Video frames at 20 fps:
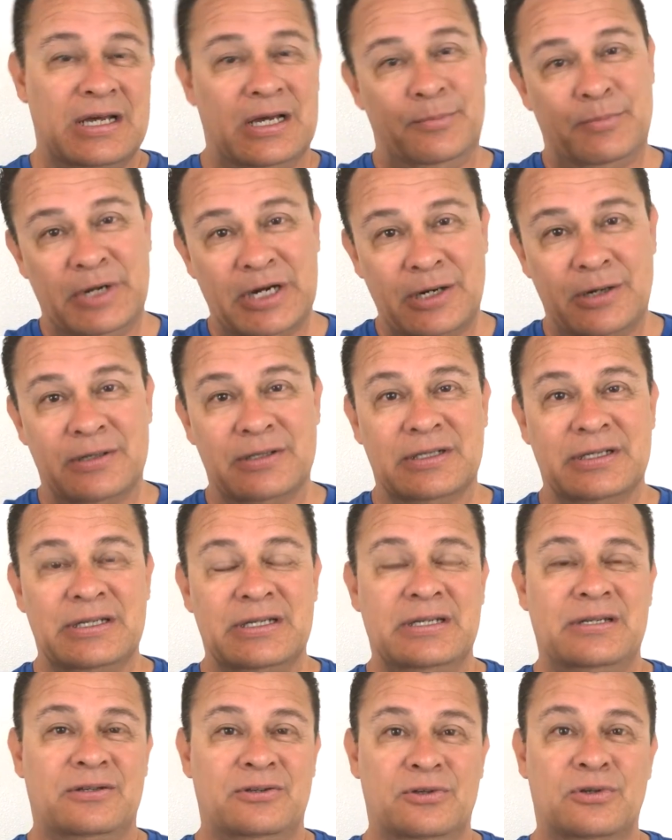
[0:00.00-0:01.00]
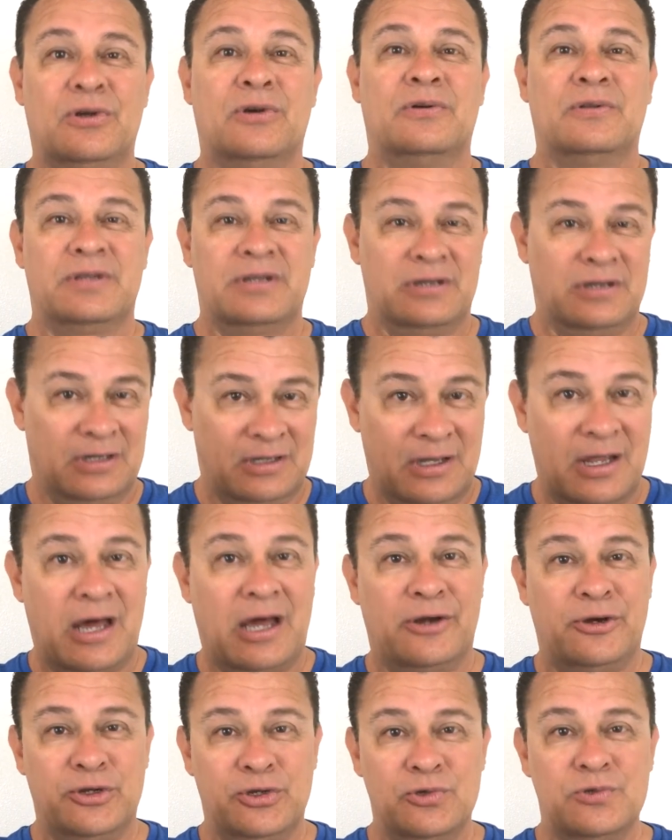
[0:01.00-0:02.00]
apparently, you know, a
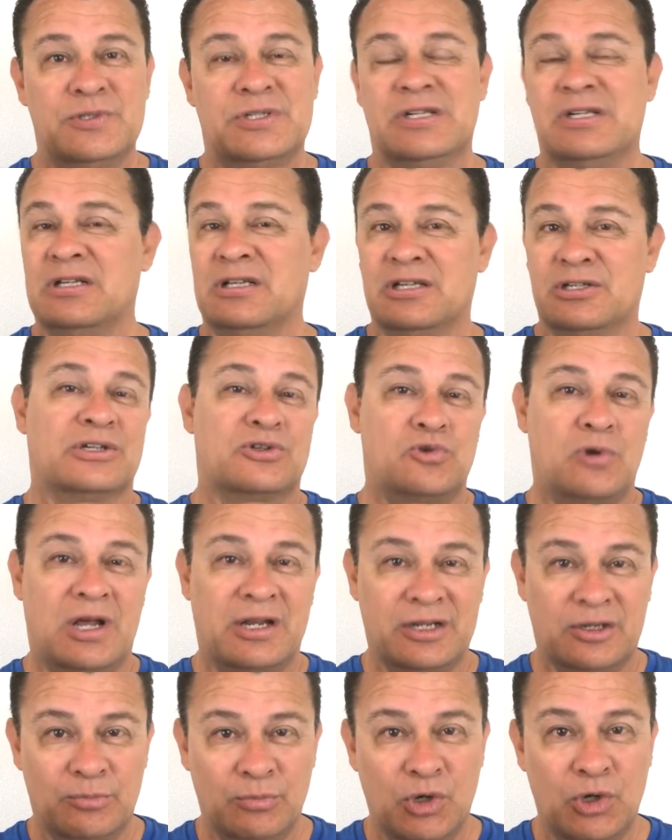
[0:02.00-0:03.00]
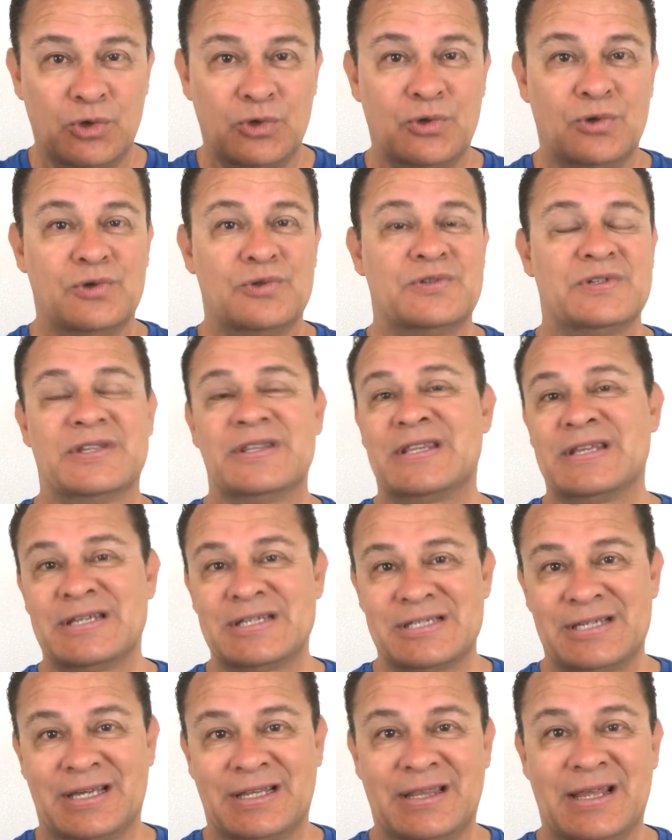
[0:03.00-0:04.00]
lot are used in electronic motors and
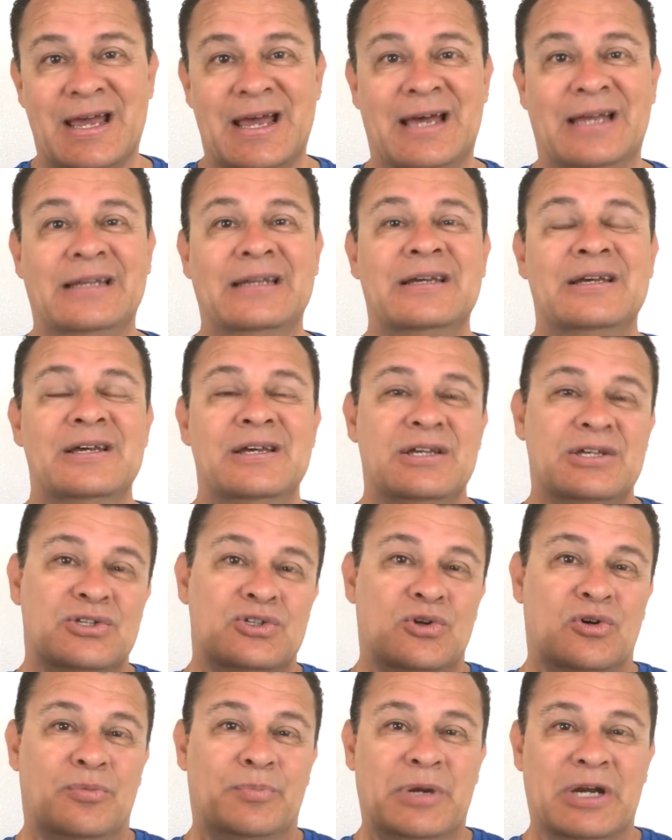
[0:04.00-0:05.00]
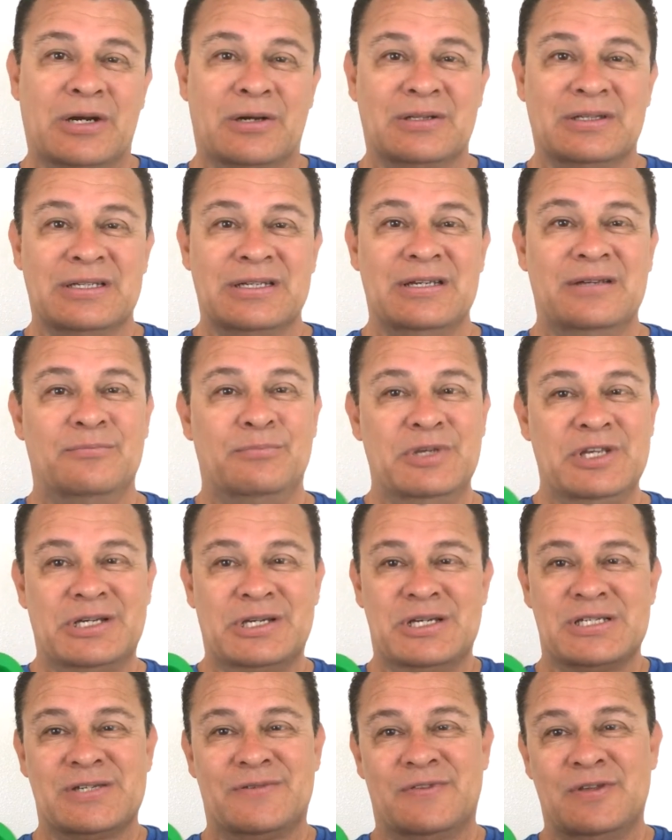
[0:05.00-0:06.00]
things like that. So apparently
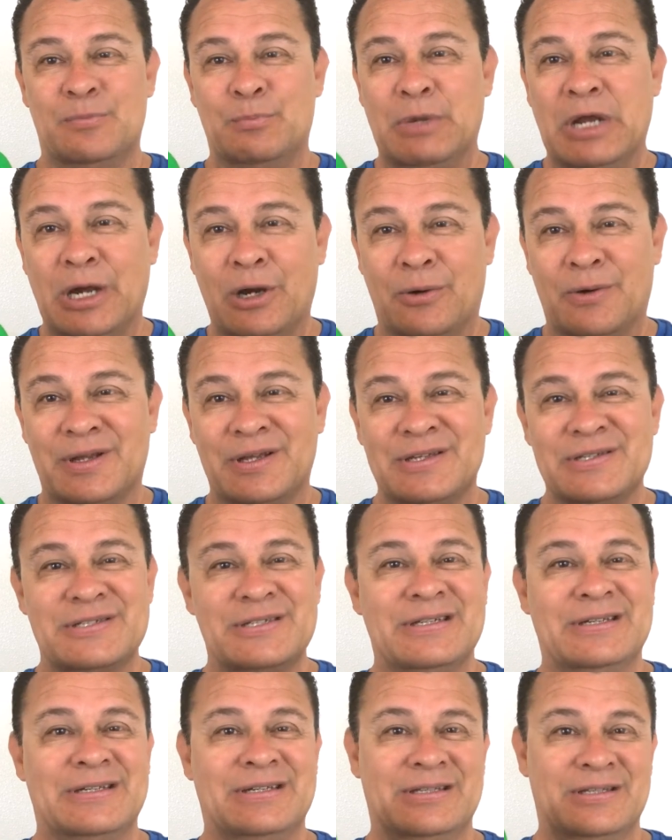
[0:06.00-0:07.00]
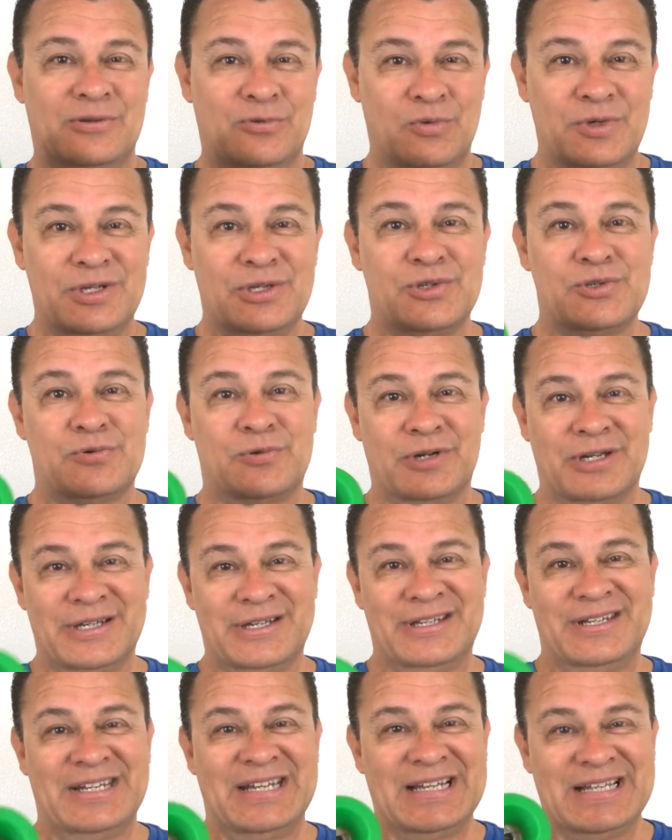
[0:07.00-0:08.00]
because of the bearings, the wheels were in
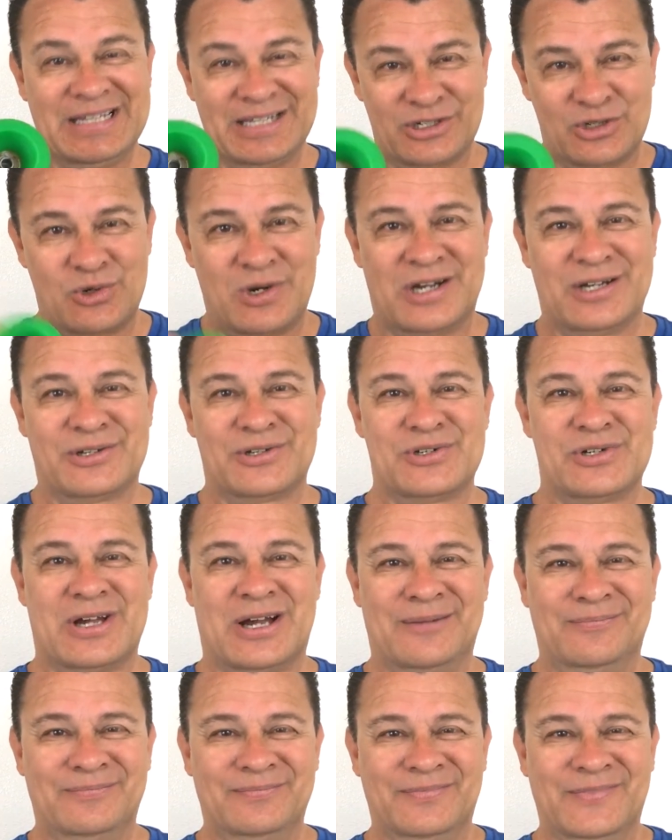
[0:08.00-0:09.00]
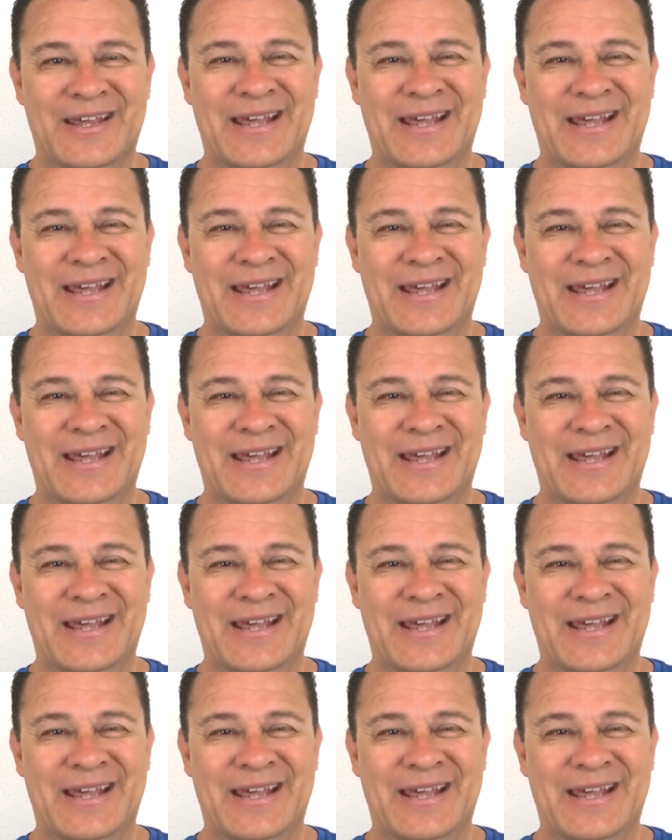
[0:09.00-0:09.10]
an electronic shop.